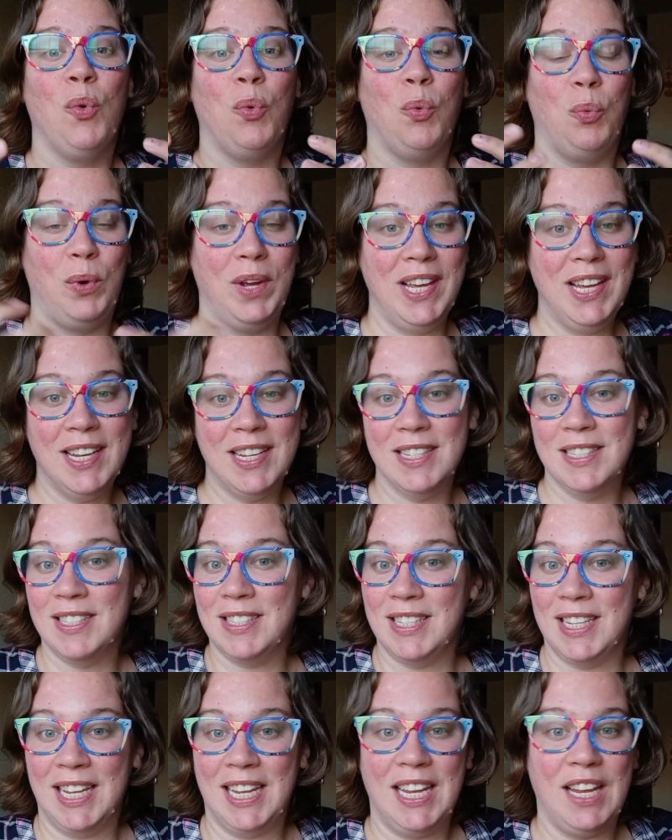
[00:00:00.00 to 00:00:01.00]
We can
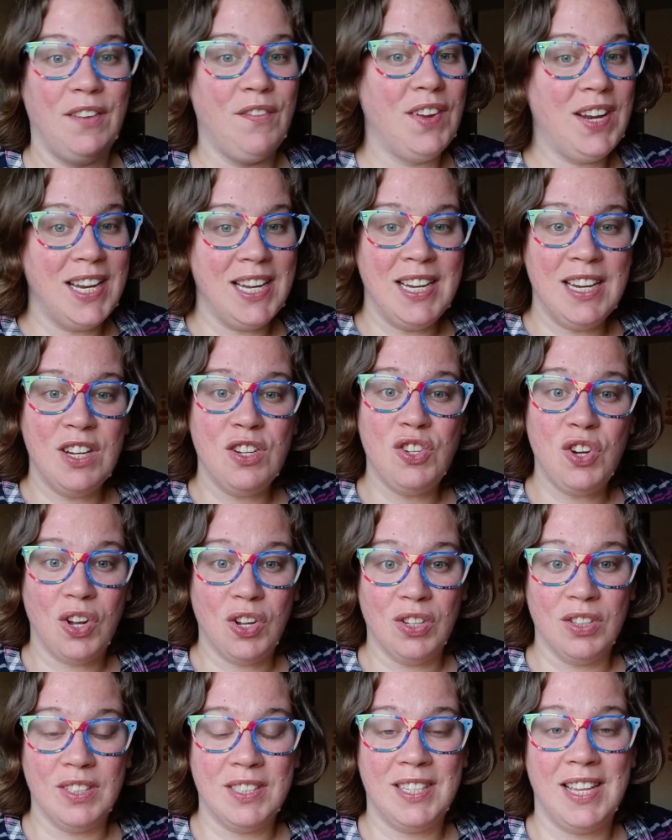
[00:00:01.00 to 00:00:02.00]
see, even in
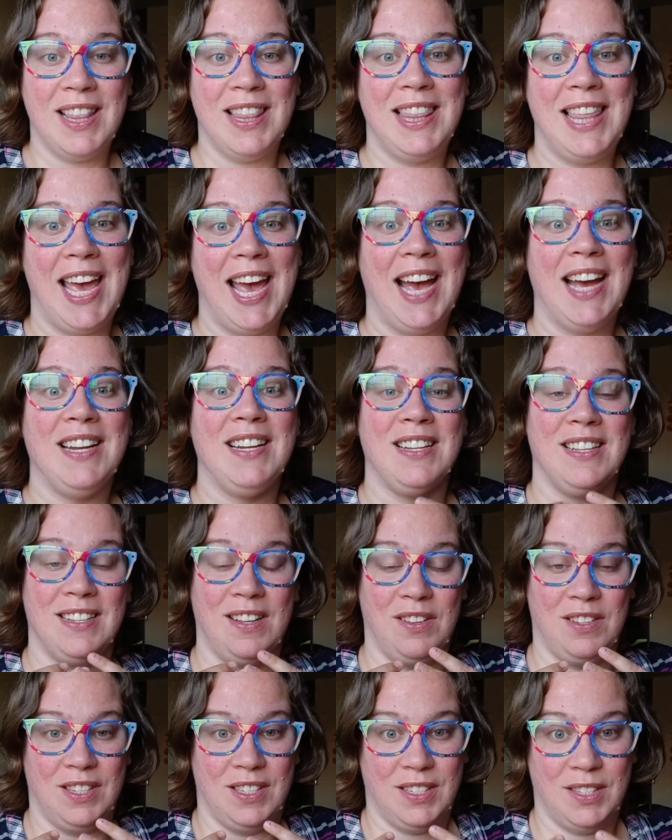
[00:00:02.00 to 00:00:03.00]
adults, that
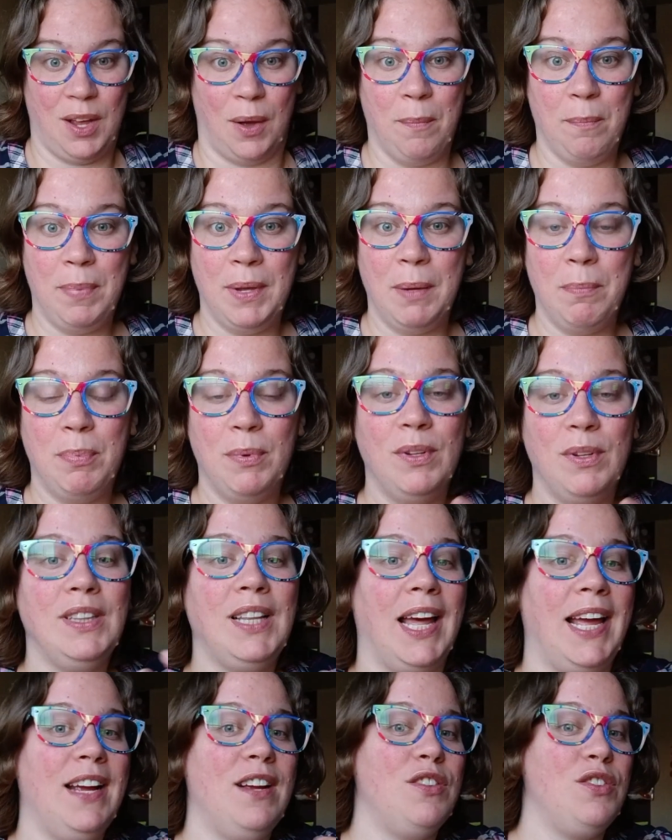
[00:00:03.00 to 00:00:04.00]
some people
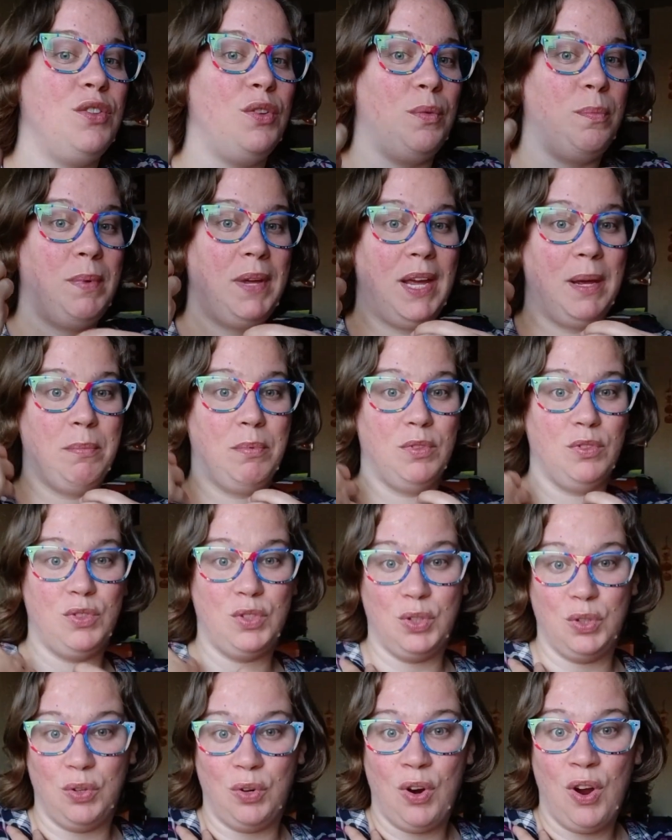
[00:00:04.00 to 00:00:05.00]
like to be able
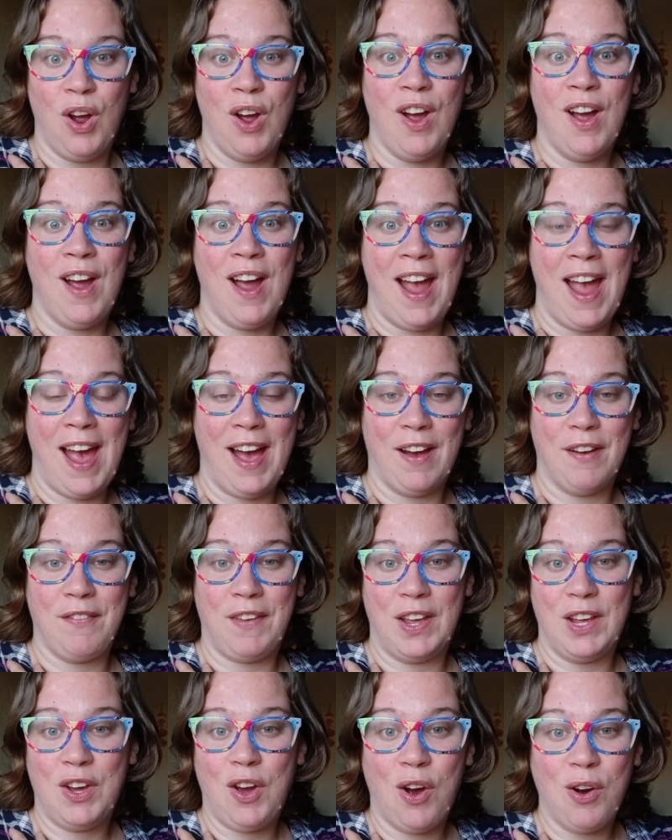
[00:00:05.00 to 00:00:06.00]
to have
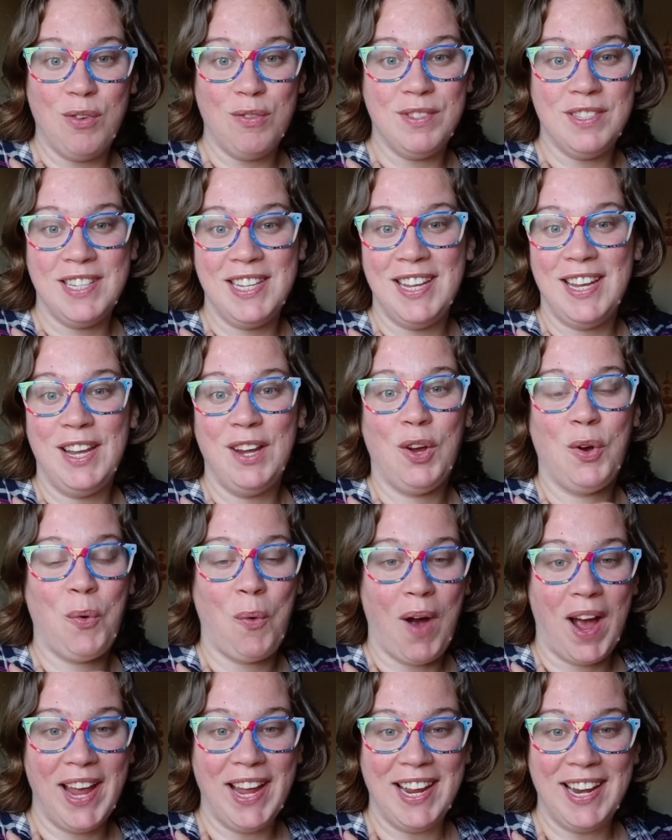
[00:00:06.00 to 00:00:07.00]
a cozy,
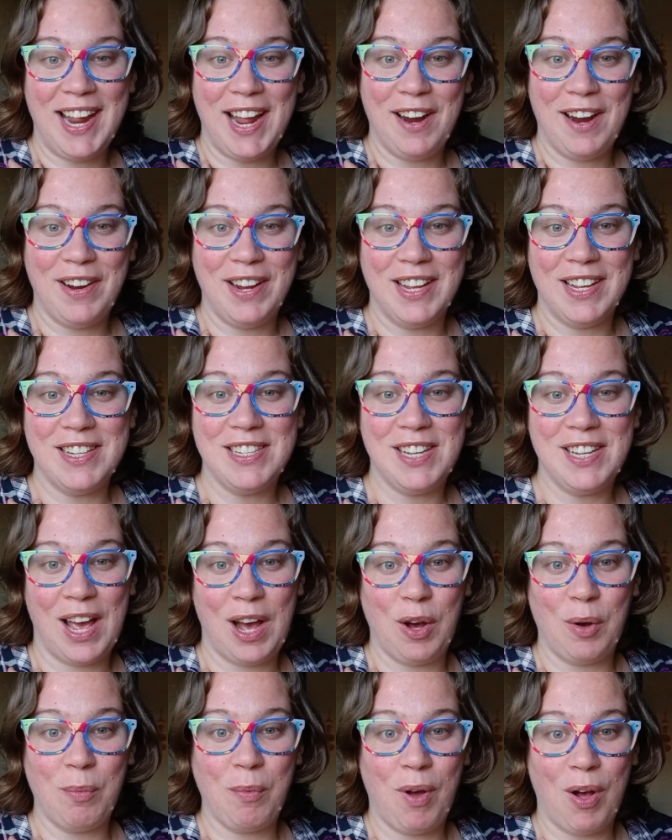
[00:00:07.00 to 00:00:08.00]
quiet area to
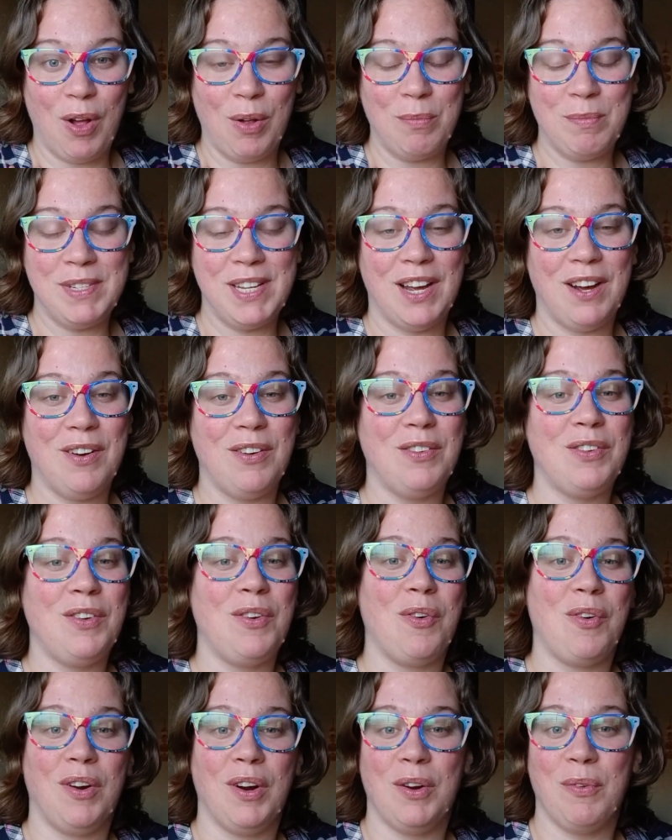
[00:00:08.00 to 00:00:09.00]
help calm down
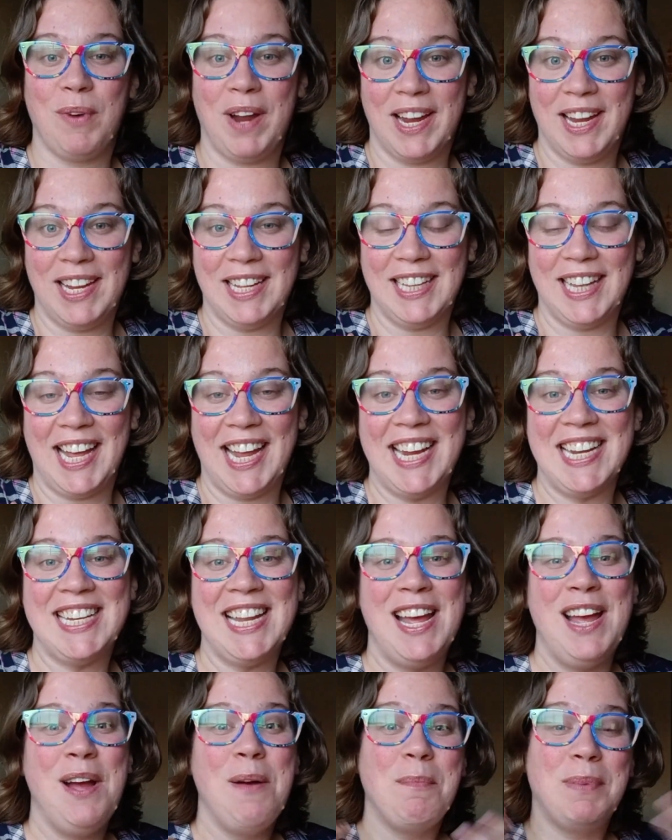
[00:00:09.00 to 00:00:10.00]
or regulate,
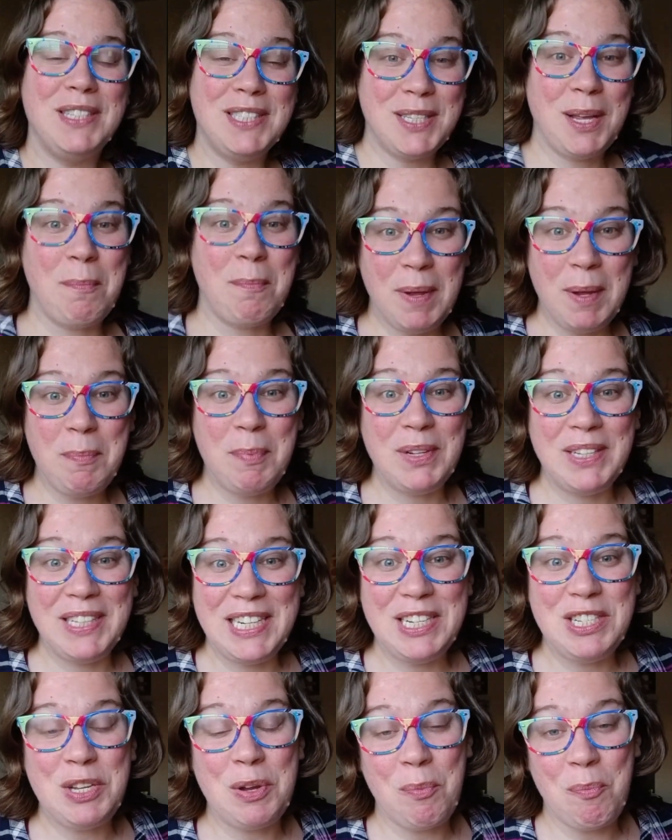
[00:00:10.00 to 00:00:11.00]
but some people
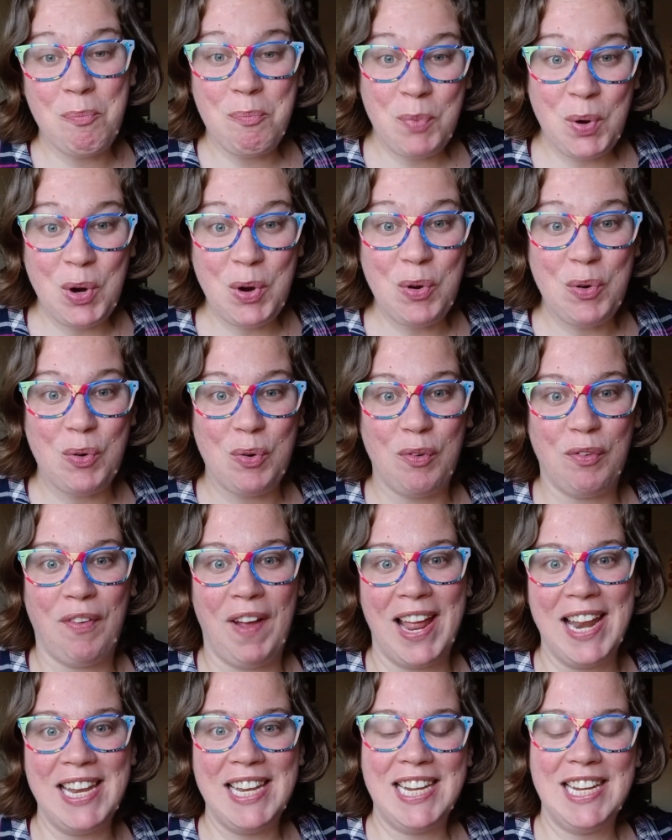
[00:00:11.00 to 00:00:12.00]
need to move
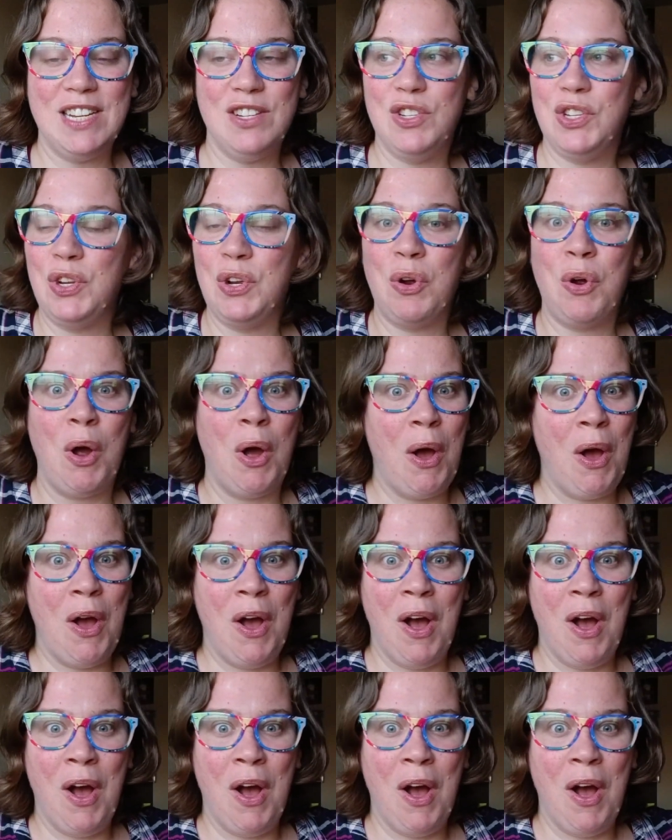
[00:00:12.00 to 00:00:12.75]
and need to